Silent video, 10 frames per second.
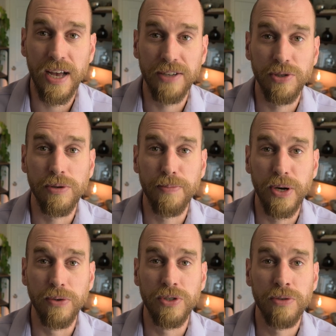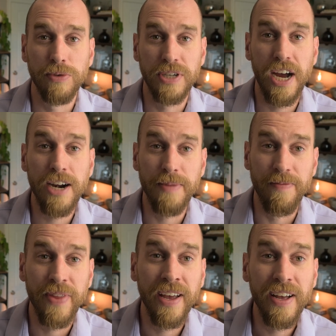as you approach retirement.